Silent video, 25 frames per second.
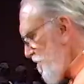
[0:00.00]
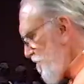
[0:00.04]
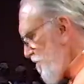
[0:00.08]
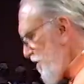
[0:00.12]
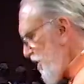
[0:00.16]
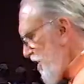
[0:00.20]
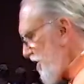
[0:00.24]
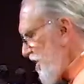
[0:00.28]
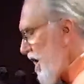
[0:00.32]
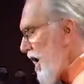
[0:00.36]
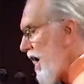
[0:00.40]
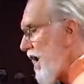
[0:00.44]

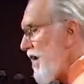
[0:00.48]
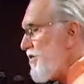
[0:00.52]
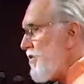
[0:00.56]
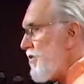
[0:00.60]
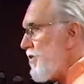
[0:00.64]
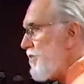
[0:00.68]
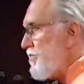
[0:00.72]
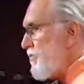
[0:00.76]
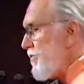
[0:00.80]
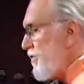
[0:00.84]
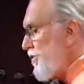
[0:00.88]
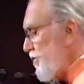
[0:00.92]
But
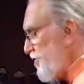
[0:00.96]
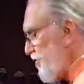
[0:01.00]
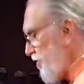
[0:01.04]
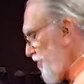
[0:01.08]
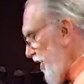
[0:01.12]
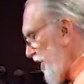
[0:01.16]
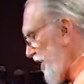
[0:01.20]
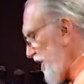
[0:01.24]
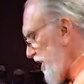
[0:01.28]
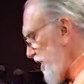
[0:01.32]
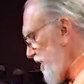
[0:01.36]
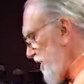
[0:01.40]
neither
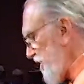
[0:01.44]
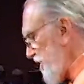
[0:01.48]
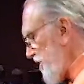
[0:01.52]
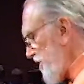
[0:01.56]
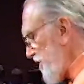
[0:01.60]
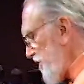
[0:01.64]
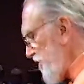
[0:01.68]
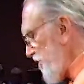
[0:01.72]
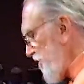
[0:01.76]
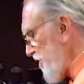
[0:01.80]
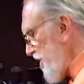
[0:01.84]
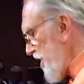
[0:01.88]
music
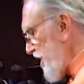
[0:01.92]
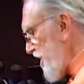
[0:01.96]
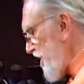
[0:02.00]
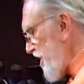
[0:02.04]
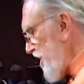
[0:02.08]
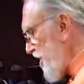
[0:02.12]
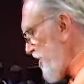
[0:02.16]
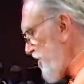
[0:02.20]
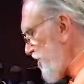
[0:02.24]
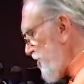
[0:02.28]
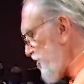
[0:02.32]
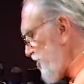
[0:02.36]
nor any
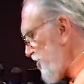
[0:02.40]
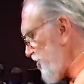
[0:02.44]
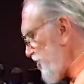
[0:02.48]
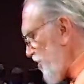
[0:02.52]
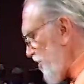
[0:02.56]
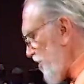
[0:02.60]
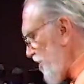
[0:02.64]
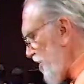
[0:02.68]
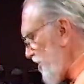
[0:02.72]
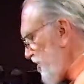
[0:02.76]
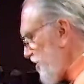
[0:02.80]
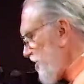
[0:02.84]
other
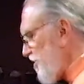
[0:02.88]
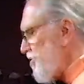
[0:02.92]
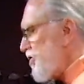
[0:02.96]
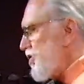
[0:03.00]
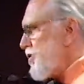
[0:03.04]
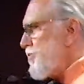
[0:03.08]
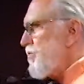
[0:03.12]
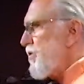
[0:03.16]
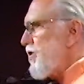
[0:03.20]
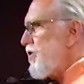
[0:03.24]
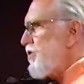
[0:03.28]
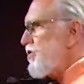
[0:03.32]
source of
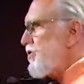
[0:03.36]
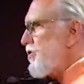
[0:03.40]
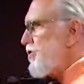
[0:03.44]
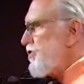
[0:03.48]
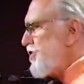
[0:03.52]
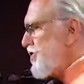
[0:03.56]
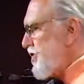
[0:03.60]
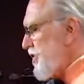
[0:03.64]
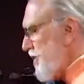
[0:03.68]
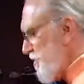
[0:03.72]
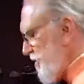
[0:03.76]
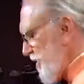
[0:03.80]
spiritual
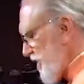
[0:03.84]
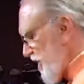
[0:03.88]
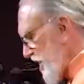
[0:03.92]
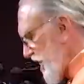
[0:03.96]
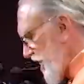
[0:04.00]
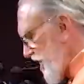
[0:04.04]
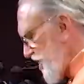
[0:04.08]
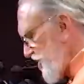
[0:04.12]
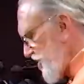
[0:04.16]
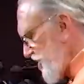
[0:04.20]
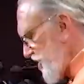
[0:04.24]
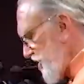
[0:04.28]

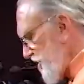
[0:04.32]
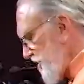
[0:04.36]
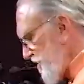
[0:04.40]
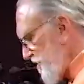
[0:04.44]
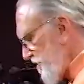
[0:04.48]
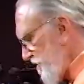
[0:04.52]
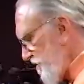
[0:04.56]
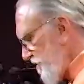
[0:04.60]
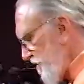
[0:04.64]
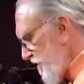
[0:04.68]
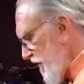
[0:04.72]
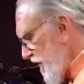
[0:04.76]

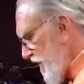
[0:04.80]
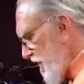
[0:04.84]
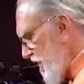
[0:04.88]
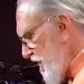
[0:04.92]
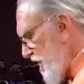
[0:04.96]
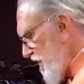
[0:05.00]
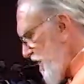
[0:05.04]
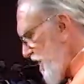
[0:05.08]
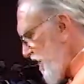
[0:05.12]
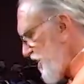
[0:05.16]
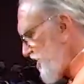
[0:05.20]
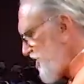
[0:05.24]
stimulation
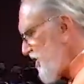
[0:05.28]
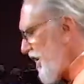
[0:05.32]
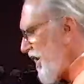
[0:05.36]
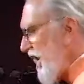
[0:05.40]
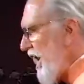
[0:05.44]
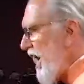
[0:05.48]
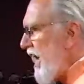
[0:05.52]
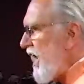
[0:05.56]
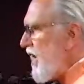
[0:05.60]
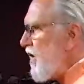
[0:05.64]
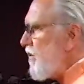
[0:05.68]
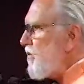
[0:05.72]
is an
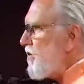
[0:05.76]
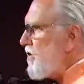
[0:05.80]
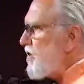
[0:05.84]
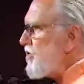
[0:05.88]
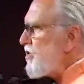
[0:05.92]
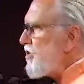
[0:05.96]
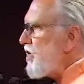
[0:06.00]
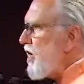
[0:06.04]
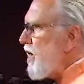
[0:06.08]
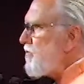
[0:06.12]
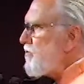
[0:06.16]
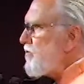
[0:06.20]
adequate
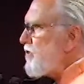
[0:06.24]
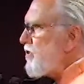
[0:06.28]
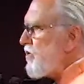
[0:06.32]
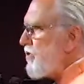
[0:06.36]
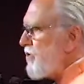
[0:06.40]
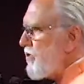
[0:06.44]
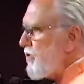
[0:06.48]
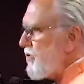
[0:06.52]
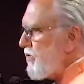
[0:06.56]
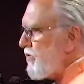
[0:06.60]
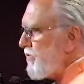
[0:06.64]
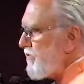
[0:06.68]

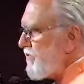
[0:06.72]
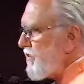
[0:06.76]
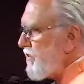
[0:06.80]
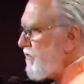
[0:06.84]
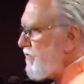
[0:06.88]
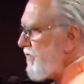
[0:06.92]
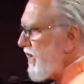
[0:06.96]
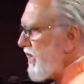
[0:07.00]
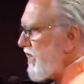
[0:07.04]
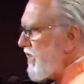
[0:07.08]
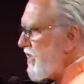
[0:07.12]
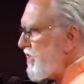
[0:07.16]
substitute for
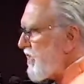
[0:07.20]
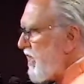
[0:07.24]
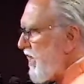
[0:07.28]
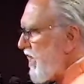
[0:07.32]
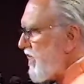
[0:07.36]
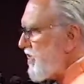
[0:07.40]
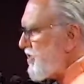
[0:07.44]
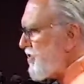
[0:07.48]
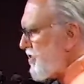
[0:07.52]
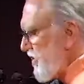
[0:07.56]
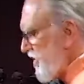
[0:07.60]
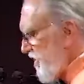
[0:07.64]

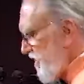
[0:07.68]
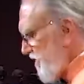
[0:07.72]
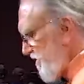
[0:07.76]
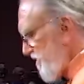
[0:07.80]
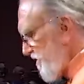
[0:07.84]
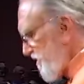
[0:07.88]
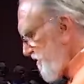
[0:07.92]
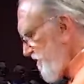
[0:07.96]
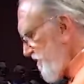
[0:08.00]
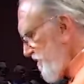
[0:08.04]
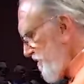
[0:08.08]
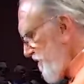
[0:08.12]
meditation.
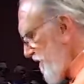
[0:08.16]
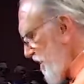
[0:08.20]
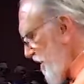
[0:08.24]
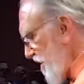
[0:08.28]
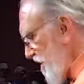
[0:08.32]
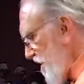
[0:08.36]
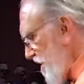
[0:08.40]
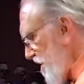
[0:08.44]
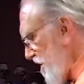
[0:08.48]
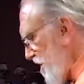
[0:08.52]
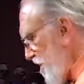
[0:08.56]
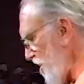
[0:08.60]

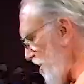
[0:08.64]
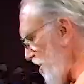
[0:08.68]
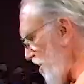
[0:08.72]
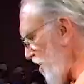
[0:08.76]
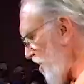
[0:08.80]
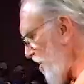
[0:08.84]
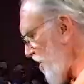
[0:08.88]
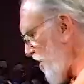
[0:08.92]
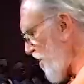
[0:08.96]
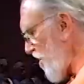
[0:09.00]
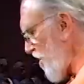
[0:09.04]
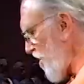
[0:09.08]

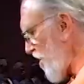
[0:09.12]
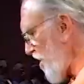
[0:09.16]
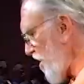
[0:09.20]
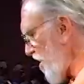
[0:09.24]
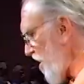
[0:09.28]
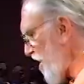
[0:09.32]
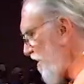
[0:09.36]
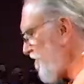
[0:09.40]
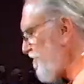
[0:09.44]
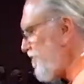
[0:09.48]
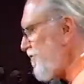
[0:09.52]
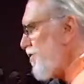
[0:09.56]
All
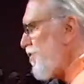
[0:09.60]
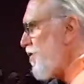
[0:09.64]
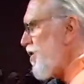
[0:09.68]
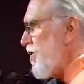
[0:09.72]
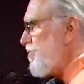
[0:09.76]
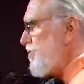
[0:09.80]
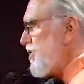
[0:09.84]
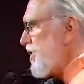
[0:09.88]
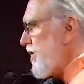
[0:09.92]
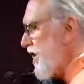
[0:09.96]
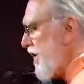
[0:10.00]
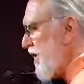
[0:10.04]
art
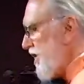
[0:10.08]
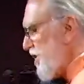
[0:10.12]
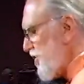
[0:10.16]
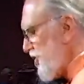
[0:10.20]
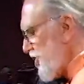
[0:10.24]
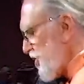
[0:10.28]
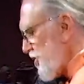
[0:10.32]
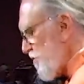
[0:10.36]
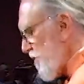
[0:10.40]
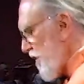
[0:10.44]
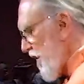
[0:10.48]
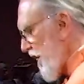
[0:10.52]
forms can
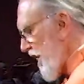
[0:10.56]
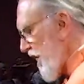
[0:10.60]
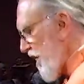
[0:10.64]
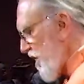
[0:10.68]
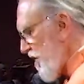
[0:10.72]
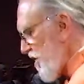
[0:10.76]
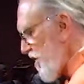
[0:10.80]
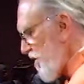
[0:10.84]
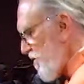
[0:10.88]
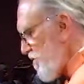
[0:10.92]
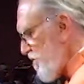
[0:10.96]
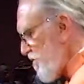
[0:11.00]

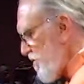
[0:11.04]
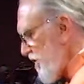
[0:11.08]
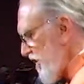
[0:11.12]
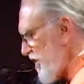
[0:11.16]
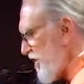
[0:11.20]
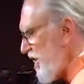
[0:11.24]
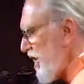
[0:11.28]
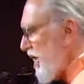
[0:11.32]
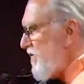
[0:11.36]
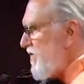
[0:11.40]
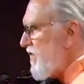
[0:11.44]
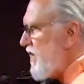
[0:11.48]
inspire, but
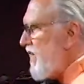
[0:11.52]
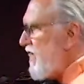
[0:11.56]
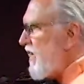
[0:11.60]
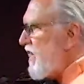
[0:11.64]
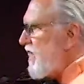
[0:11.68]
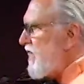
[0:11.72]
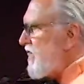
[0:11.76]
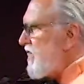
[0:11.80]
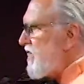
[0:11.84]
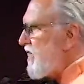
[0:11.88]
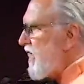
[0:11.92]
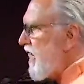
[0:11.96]
nothing
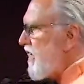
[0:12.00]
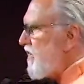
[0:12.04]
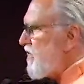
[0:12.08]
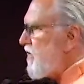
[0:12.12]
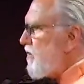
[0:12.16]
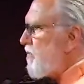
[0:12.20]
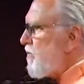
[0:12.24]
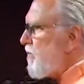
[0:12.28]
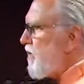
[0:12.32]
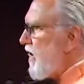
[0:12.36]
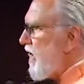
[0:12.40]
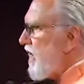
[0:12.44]
can take
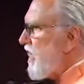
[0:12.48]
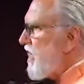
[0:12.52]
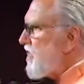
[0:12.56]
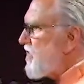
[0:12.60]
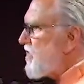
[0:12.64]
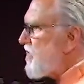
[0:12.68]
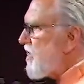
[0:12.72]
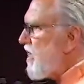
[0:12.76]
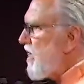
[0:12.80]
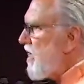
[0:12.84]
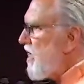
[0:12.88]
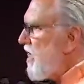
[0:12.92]
the
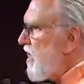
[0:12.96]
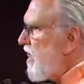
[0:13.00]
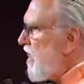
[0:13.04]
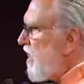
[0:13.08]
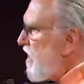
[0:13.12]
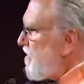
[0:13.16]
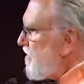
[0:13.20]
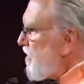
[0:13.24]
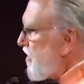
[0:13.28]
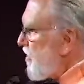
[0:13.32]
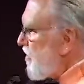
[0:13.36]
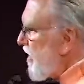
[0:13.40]
place
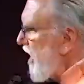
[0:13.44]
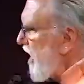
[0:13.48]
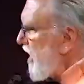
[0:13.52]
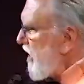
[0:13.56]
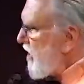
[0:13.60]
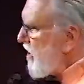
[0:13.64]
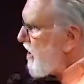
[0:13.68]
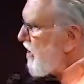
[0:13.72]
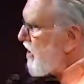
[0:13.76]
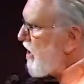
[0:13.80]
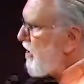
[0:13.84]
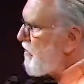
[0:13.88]
of
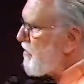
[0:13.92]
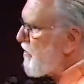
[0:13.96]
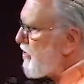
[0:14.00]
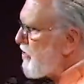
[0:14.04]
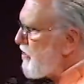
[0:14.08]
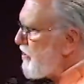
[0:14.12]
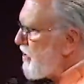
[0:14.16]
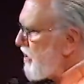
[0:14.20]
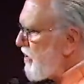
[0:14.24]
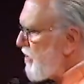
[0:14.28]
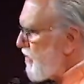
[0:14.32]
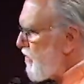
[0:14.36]
direct
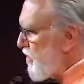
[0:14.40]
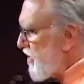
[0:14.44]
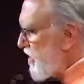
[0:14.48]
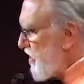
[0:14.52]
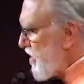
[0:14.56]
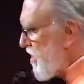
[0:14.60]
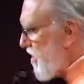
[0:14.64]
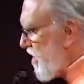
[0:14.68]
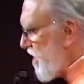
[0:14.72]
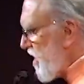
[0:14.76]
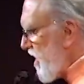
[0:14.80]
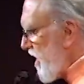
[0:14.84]
communion with
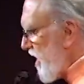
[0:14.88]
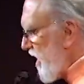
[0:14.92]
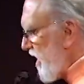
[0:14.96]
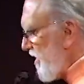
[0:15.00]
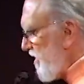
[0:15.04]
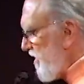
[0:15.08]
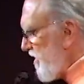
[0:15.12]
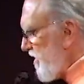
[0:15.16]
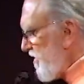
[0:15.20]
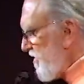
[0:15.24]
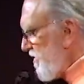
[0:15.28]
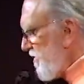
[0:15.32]
God.